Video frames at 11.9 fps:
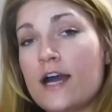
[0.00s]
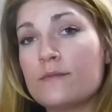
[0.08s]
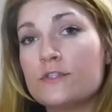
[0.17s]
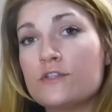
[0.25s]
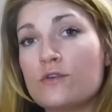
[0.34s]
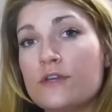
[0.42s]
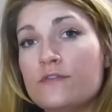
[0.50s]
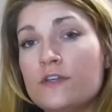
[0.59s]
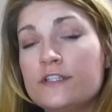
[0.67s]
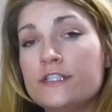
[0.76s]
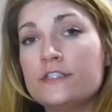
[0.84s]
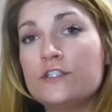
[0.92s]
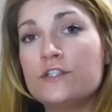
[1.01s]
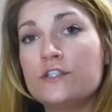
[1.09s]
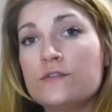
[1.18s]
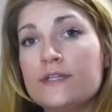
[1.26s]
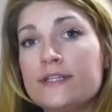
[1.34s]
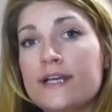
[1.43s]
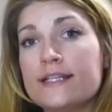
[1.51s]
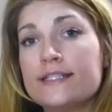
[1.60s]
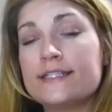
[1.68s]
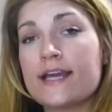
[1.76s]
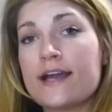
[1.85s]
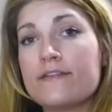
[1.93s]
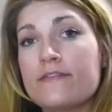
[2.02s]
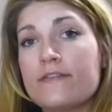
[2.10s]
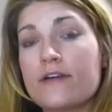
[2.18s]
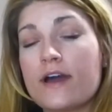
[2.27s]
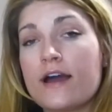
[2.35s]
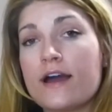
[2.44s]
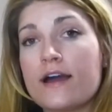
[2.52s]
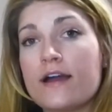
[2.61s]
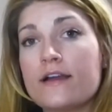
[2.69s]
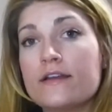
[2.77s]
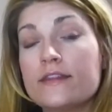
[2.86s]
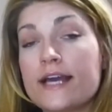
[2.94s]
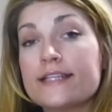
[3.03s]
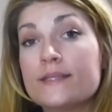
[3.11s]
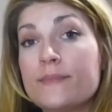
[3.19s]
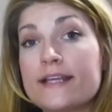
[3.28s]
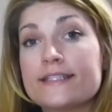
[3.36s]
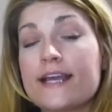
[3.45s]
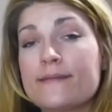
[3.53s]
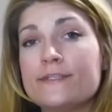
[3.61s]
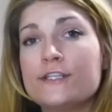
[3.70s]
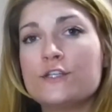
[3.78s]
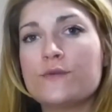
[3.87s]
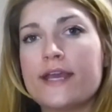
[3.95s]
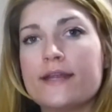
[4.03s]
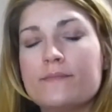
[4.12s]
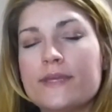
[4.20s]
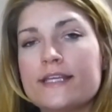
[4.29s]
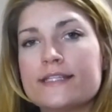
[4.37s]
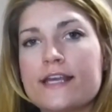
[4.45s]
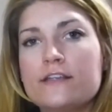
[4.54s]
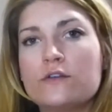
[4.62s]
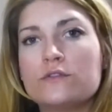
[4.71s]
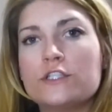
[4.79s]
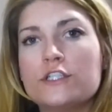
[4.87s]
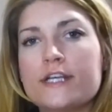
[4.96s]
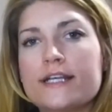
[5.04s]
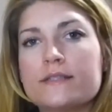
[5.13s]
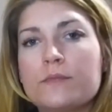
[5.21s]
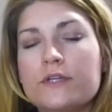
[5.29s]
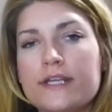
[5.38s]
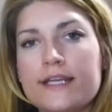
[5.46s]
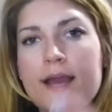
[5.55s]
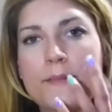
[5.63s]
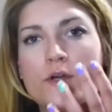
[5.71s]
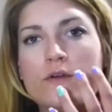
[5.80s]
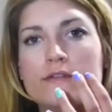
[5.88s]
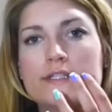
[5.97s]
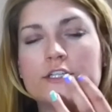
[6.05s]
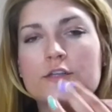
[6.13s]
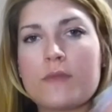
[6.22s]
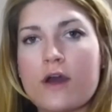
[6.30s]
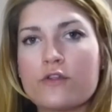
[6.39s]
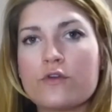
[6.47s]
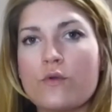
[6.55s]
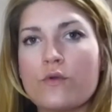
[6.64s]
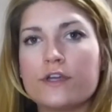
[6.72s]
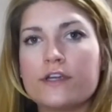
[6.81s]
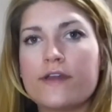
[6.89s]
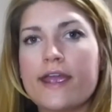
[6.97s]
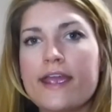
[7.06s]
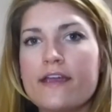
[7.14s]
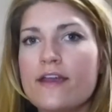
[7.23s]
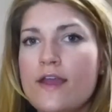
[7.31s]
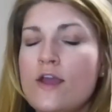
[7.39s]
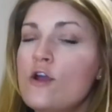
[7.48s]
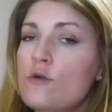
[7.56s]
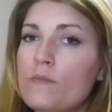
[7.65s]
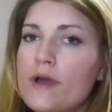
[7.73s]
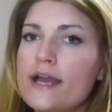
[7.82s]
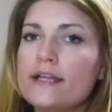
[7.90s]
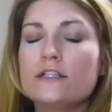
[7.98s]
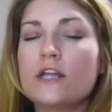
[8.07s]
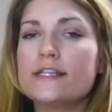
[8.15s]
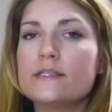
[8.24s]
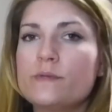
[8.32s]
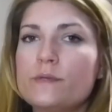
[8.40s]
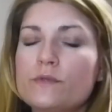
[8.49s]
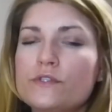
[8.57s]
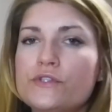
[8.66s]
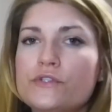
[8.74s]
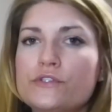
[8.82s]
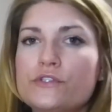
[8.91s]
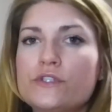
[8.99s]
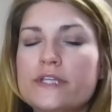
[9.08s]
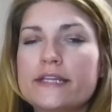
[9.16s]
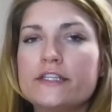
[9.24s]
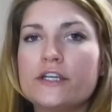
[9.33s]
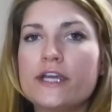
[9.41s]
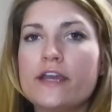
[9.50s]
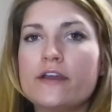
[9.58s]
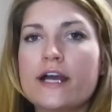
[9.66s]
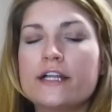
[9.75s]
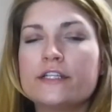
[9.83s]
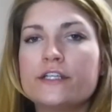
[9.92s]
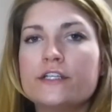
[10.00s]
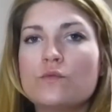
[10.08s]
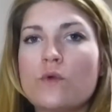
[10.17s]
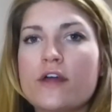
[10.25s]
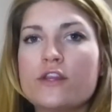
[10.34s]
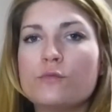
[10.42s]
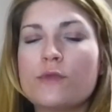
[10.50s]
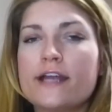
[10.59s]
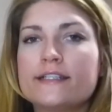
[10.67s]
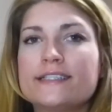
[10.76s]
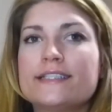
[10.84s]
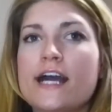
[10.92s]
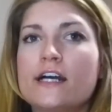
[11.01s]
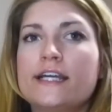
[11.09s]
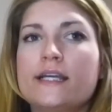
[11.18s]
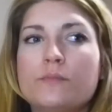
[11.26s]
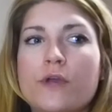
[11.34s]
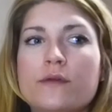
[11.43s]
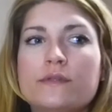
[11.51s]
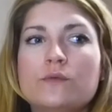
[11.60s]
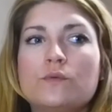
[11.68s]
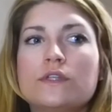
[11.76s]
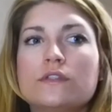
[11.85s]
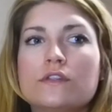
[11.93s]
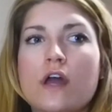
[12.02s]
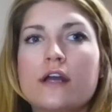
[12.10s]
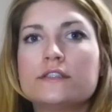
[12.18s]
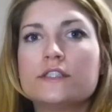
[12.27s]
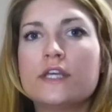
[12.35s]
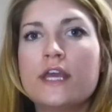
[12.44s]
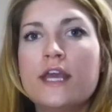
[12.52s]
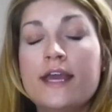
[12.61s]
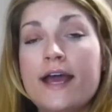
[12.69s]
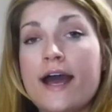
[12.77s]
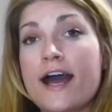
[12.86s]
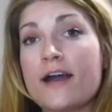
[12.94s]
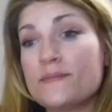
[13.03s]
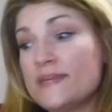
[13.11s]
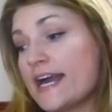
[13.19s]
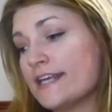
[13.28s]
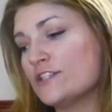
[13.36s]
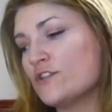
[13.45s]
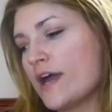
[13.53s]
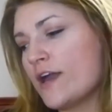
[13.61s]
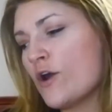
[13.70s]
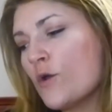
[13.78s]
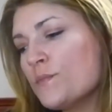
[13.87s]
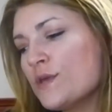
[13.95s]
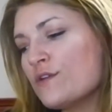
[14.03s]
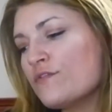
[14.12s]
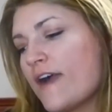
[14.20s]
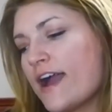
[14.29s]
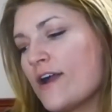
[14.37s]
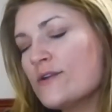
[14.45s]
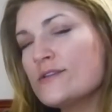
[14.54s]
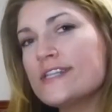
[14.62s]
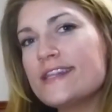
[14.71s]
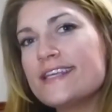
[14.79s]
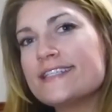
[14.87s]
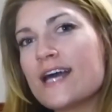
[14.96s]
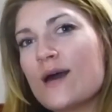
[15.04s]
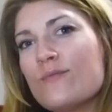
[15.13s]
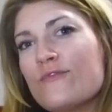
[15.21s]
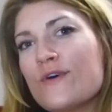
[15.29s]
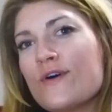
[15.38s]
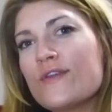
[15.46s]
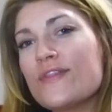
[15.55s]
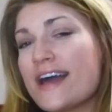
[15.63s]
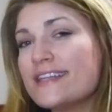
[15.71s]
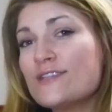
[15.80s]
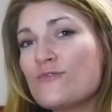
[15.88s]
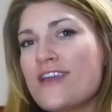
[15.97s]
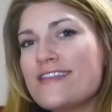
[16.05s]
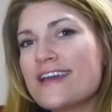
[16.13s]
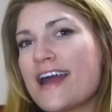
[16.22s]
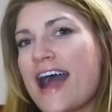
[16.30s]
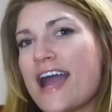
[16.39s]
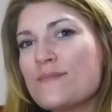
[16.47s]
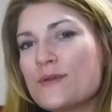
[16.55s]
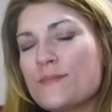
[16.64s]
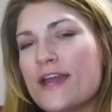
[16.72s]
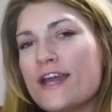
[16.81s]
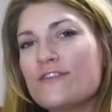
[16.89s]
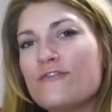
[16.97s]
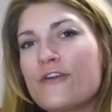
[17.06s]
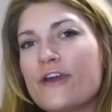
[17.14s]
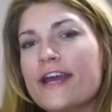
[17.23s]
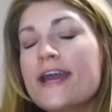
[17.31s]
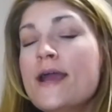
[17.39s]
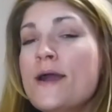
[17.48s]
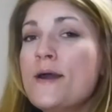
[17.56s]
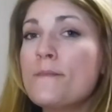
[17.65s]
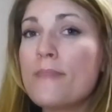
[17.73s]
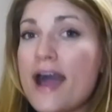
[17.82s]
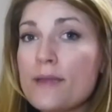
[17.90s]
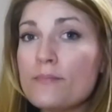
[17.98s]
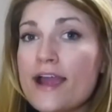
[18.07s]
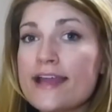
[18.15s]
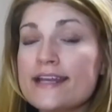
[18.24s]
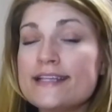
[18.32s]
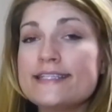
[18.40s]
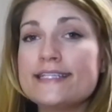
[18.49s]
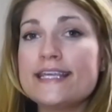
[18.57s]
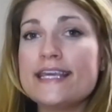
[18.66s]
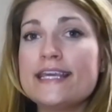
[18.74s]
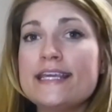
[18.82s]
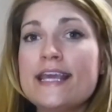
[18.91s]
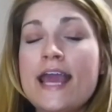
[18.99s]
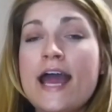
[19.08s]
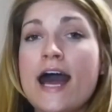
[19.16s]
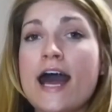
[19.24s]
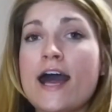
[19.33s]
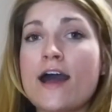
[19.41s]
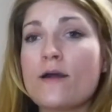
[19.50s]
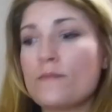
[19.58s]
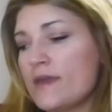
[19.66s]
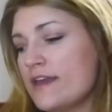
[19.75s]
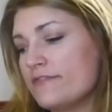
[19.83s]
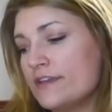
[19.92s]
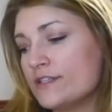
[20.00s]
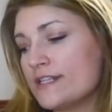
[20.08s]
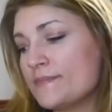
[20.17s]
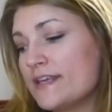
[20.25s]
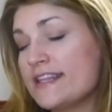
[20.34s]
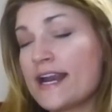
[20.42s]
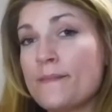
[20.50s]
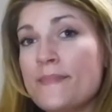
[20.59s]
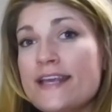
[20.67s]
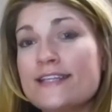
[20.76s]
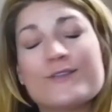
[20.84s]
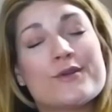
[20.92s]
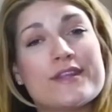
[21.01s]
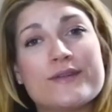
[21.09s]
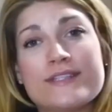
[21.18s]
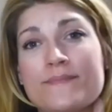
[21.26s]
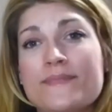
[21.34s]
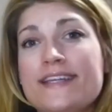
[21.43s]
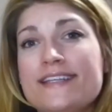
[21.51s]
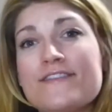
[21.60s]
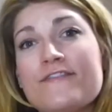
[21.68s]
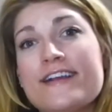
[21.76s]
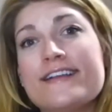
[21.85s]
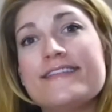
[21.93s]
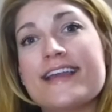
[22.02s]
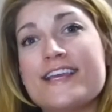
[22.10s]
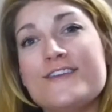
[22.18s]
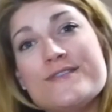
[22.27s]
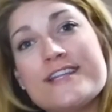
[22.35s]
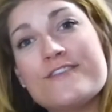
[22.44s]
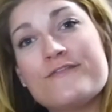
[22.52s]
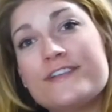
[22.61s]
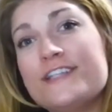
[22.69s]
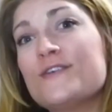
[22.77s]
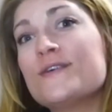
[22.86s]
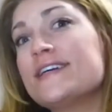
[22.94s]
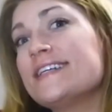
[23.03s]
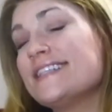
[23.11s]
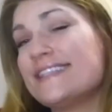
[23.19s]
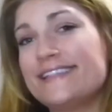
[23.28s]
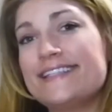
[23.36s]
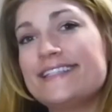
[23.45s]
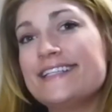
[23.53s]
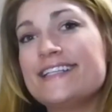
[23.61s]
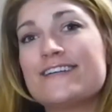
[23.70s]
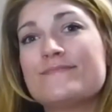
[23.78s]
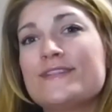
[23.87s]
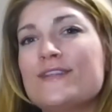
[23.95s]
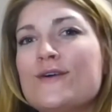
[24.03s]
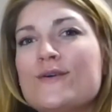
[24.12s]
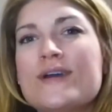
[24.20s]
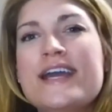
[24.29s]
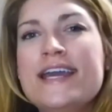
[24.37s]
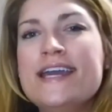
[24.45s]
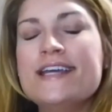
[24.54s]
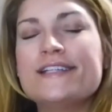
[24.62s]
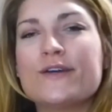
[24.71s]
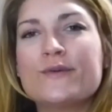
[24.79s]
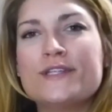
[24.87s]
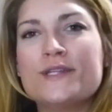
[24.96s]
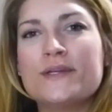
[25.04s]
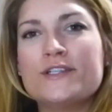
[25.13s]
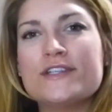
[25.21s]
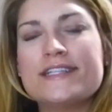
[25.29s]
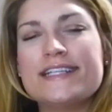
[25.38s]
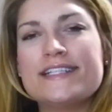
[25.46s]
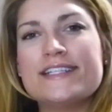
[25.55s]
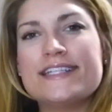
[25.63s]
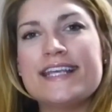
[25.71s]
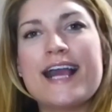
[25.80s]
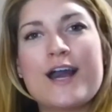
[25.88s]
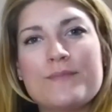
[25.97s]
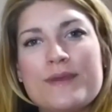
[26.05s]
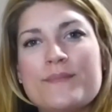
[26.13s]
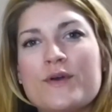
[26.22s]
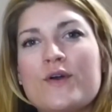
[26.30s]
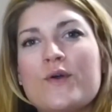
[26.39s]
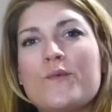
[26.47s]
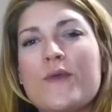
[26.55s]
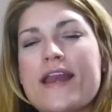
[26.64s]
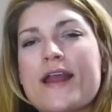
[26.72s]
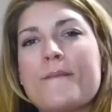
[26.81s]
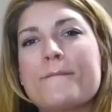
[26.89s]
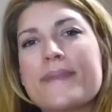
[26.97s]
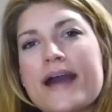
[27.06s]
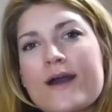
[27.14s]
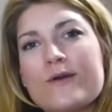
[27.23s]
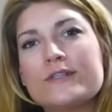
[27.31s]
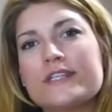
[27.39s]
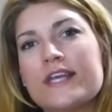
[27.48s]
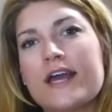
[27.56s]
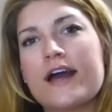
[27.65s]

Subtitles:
So if you're into doing that stuff, that's the best time to do it, because I don't suggest putting chemicals in your mouth or your hair. But lots of people still do get their hair colored while they're pregnant. I probably will not. Yeah, so I hope you found this helpful. That's the way that I prepared for my pregnancy. If there's something that I missed or there's something different that you did for yours, list it down below. It's always so interesting to see how people went about